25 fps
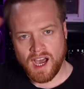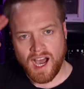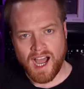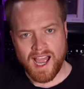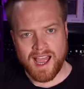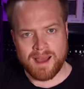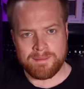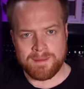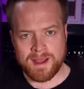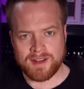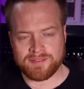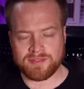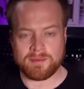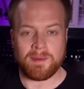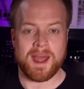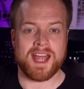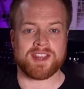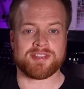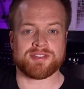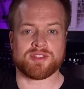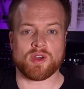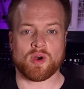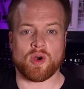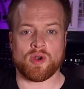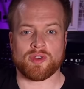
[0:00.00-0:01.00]
Hi, I'm Ed from
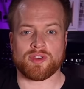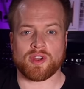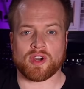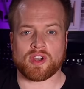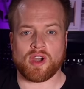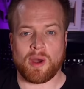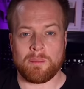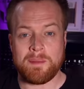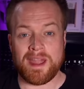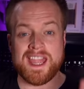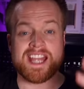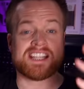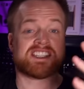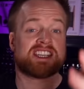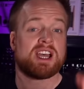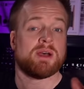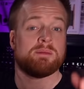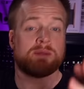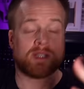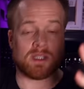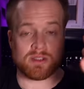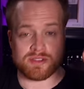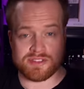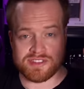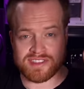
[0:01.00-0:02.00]
edthorne.com here to
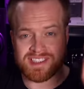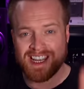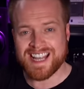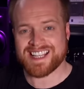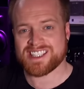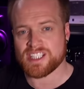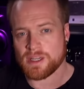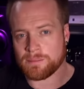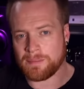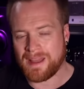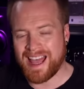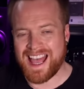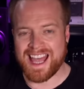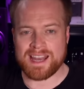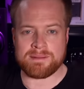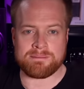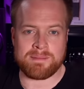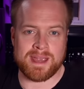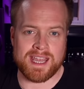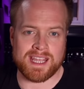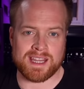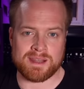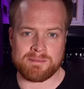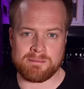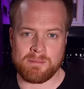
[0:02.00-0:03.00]
help you set up and
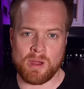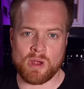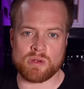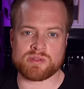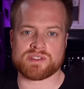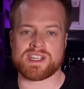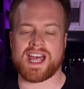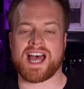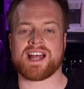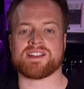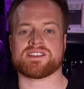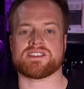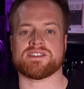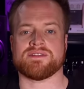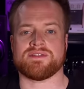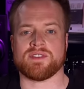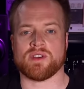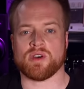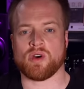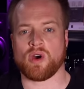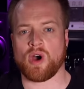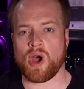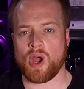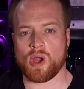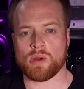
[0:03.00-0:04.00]
make the most out of
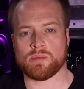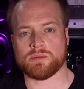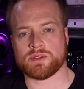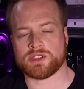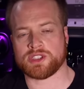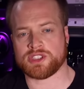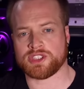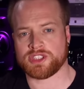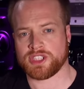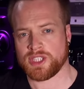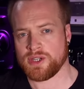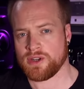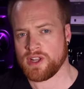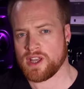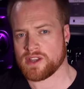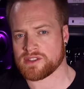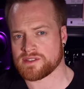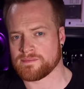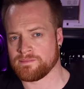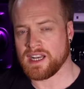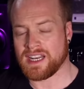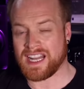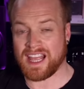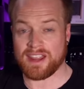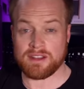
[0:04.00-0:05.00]
your home
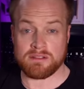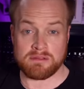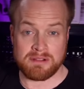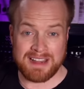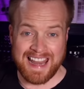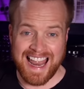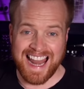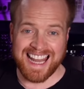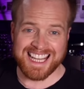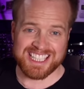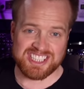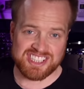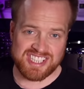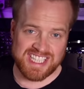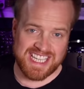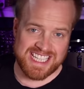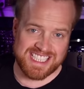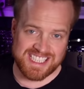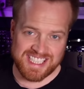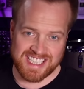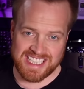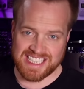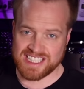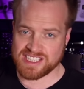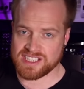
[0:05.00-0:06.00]
studios. Now, the reality
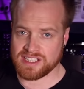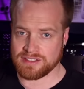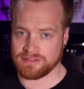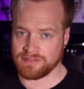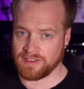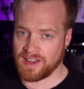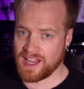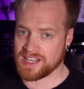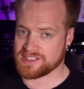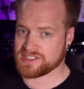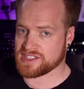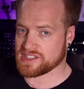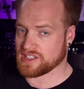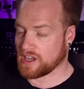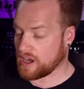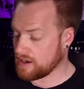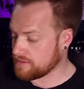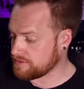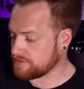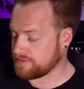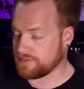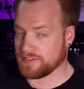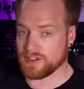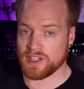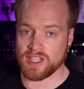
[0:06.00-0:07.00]
is these devices are
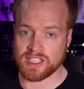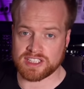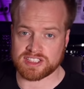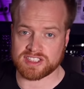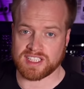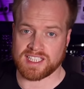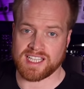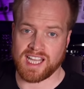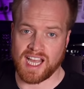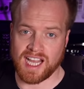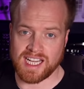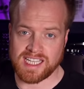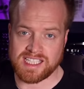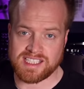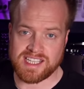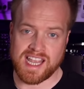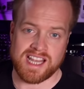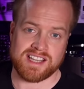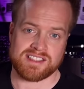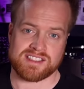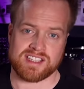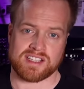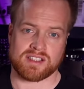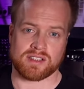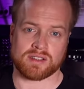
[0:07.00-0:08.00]
virtually
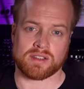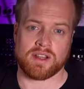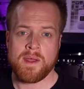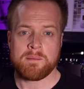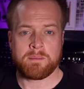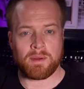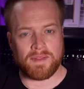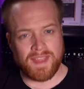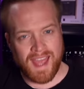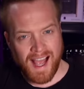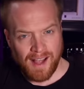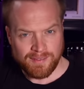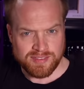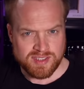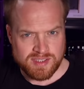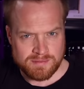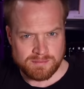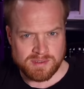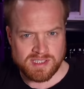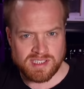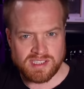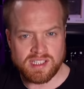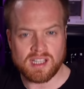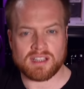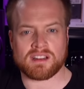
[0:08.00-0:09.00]
identical, but they have some
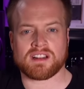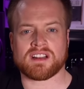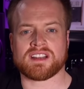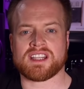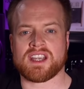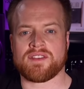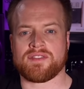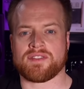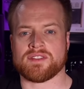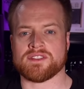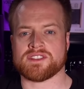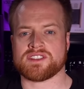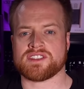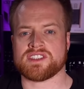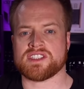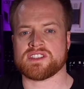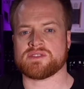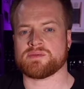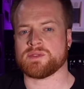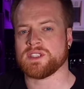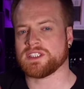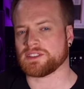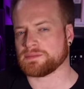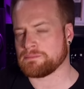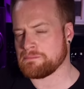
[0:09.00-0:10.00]
subtle
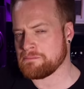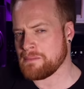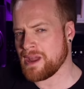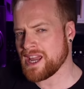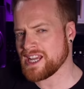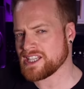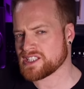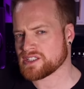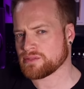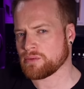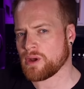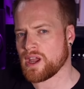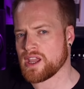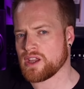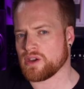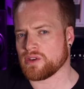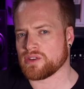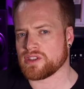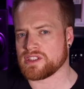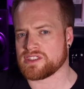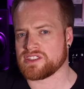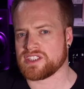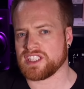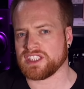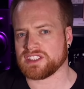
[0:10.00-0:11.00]
differences which may sway your
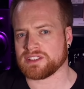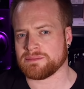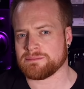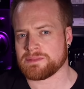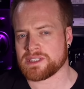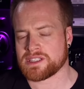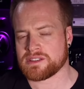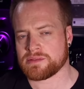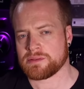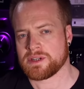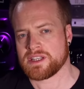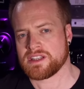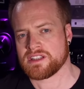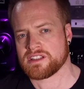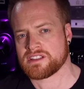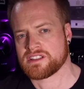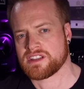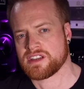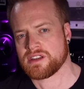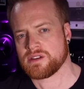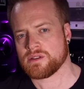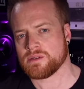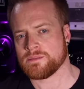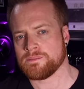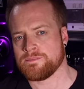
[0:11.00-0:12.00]
decision between the
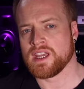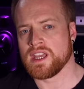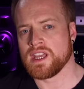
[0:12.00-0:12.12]
two.